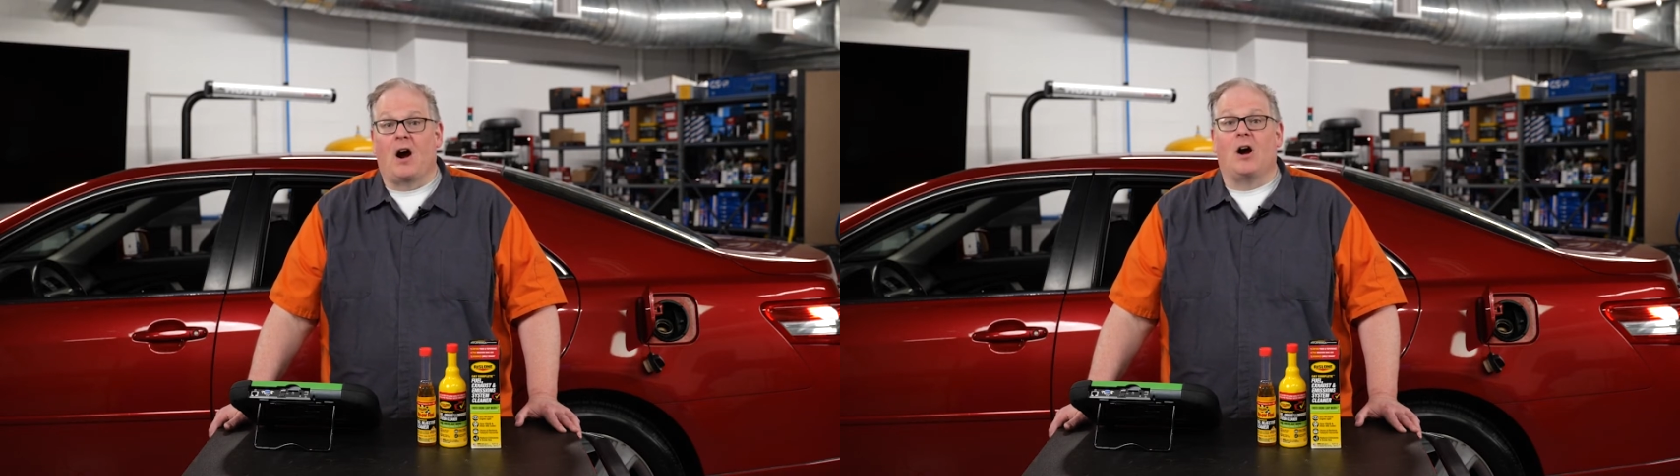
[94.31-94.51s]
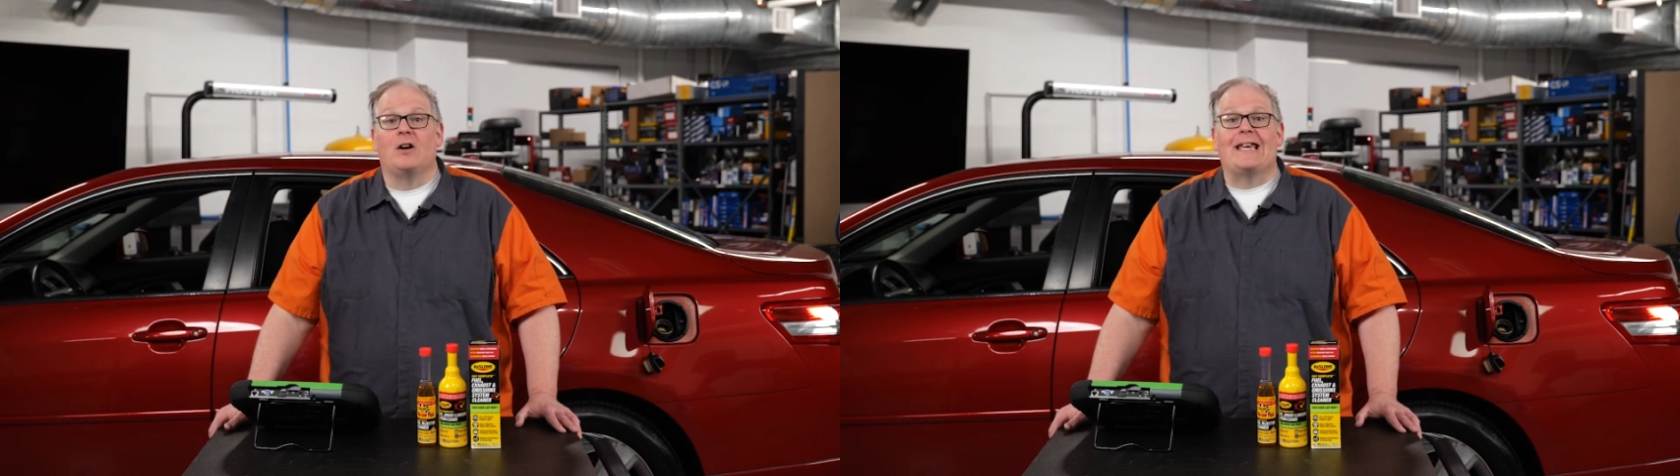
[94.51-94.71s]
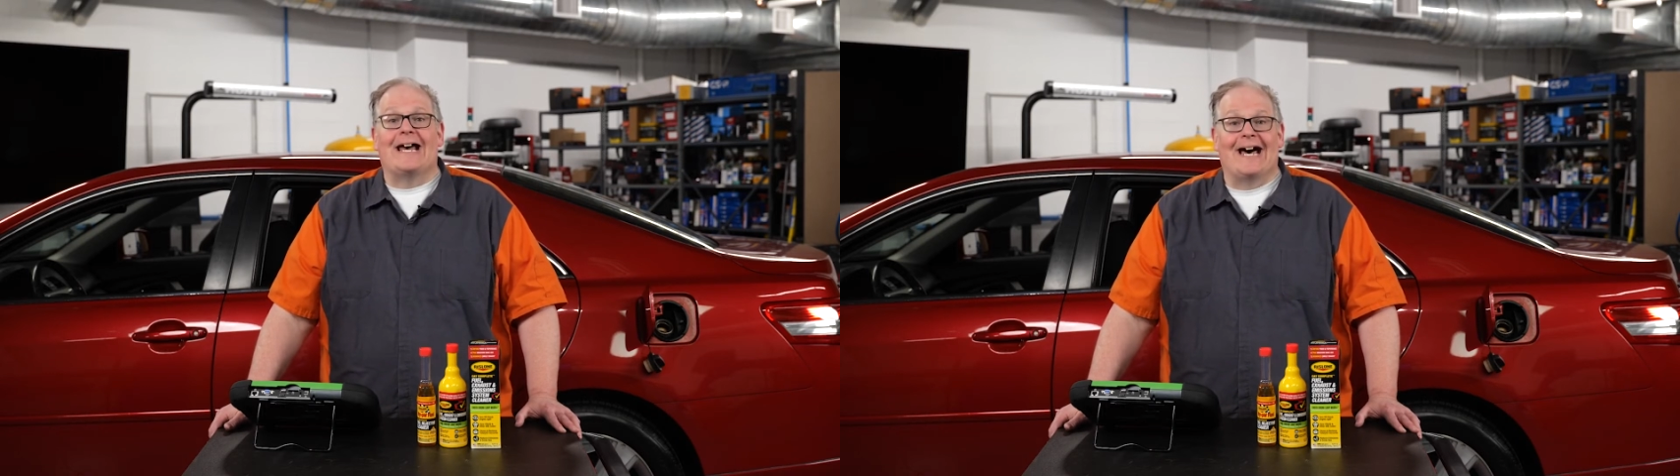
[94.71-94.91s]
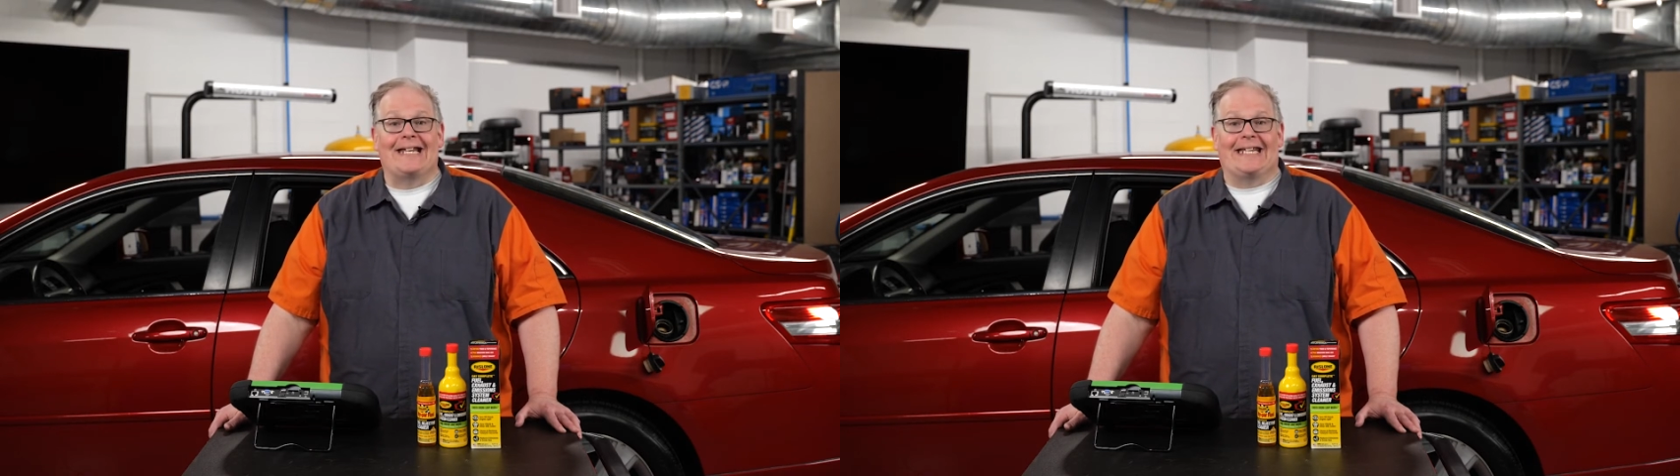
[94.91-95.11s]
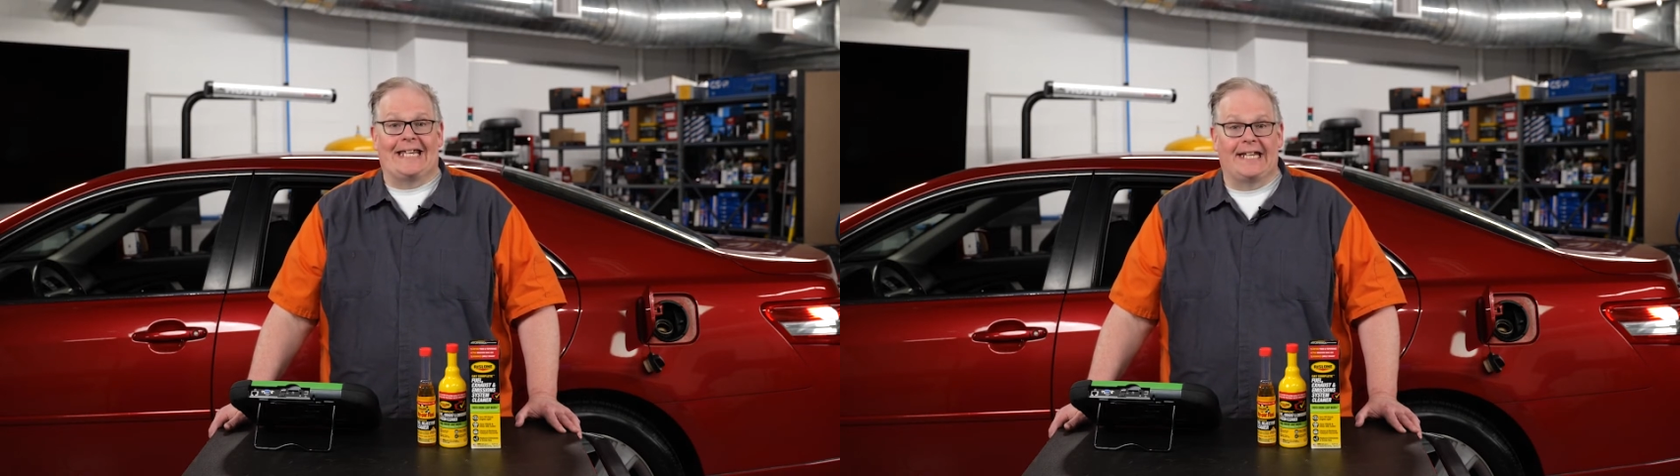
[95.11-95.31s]
are
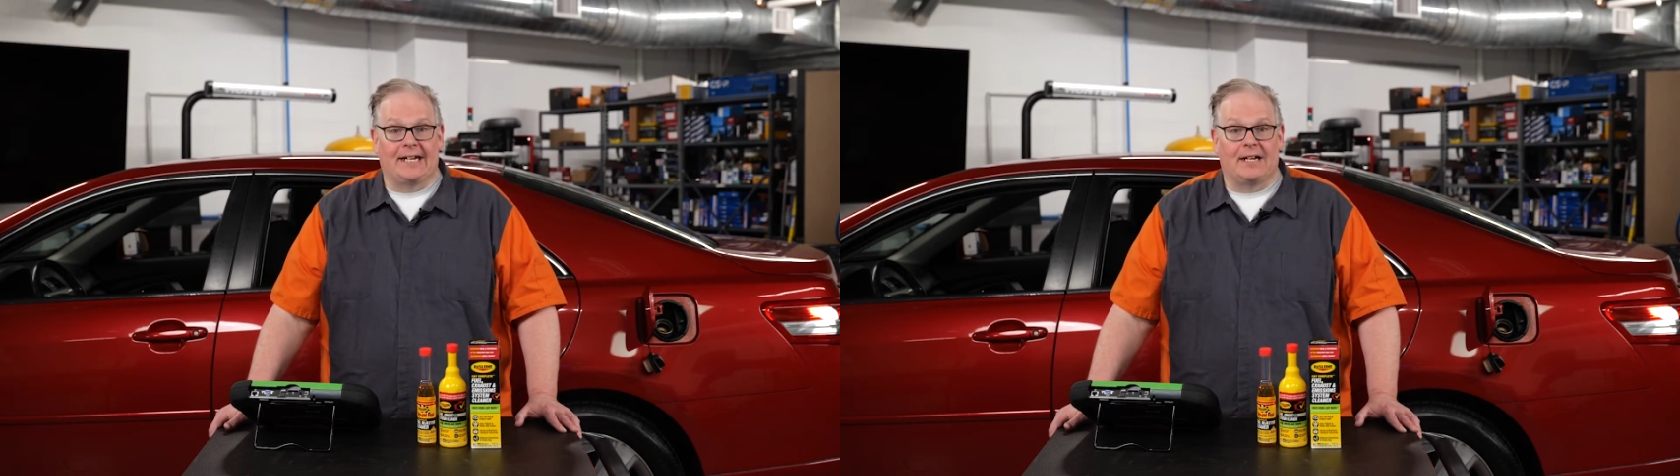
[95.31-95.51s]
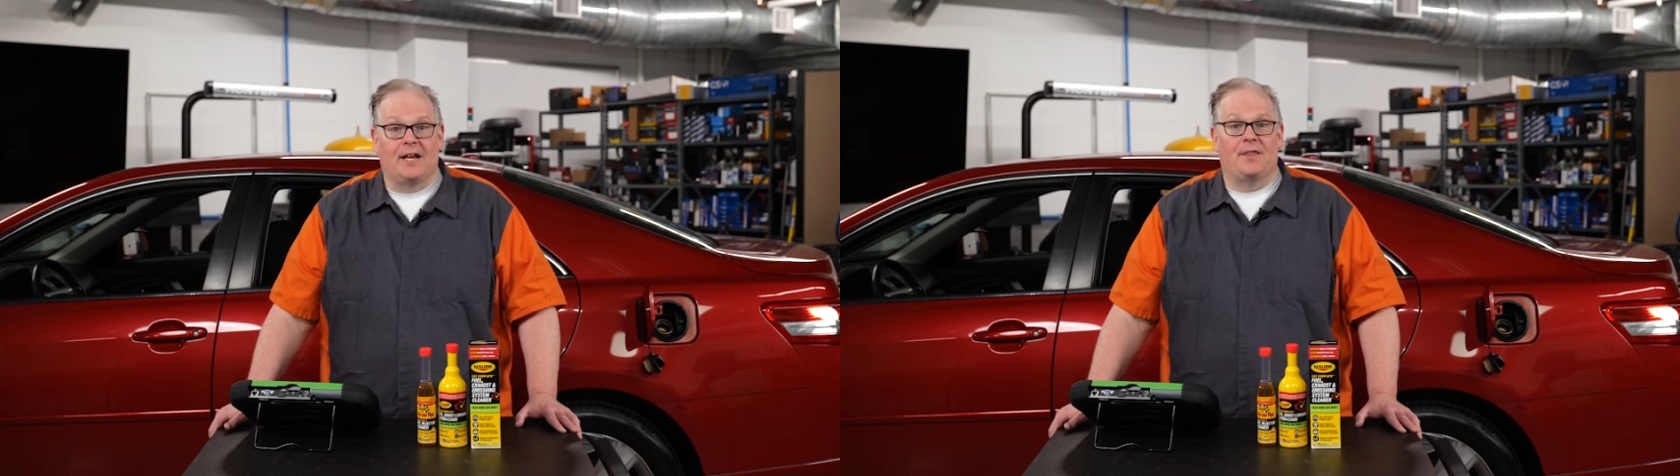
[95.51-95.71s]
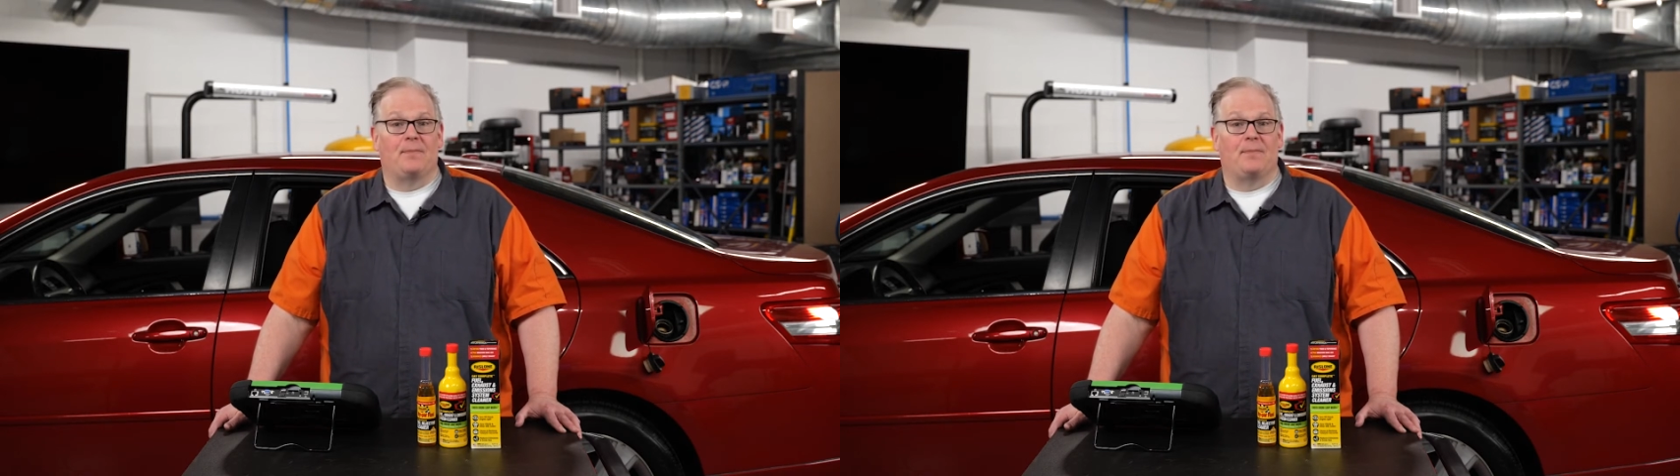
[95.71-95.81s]
not hitting